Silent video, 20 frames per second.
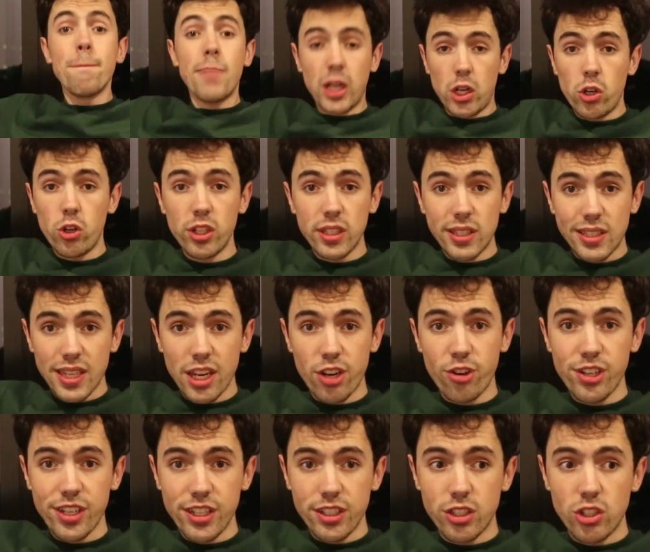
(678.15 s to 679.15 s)
But on a
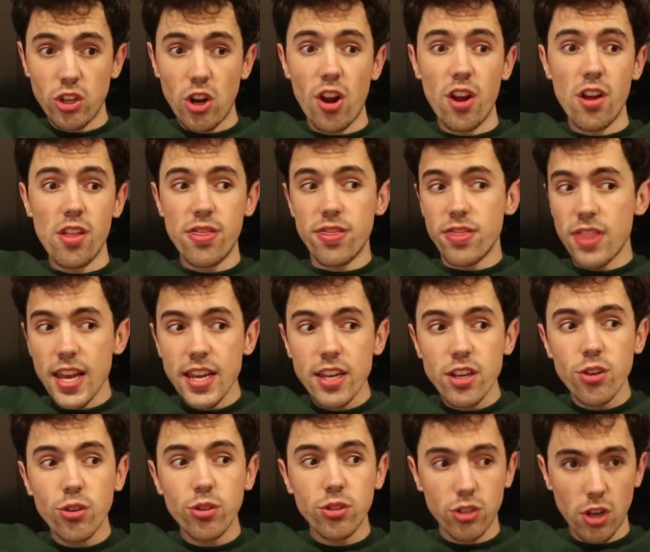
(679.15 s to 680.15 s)
serious note,
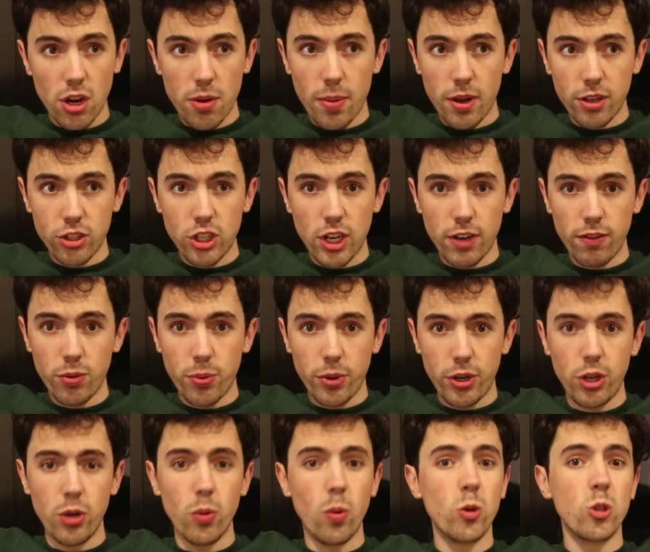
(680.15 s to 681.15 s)
thank you so much to
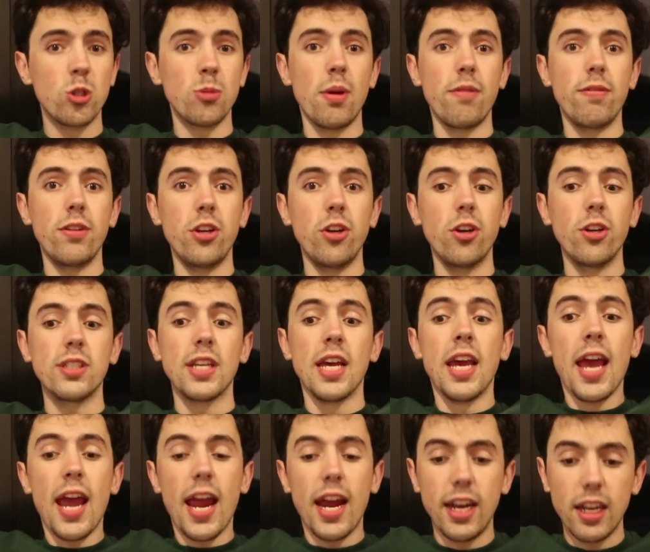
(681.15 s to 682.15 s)
everybody who watches my videos
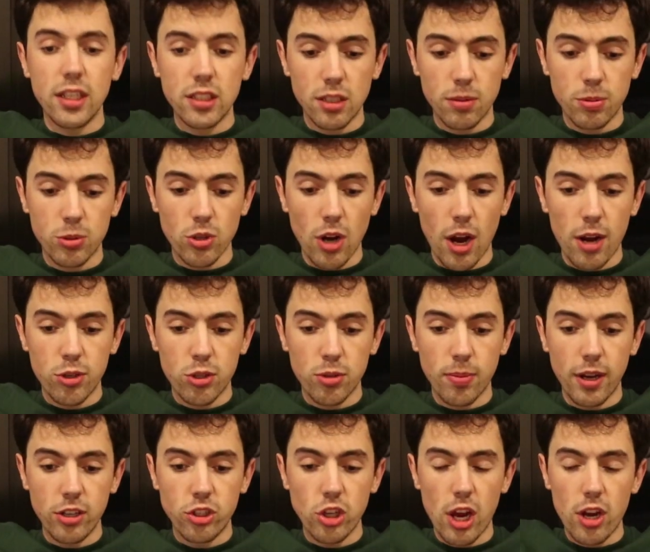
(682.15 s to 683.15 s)
and has subscribed to
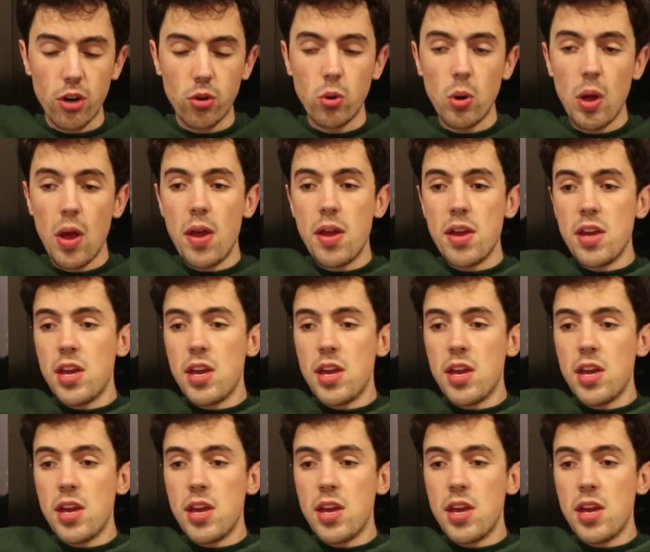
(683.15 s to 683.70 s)
my channel.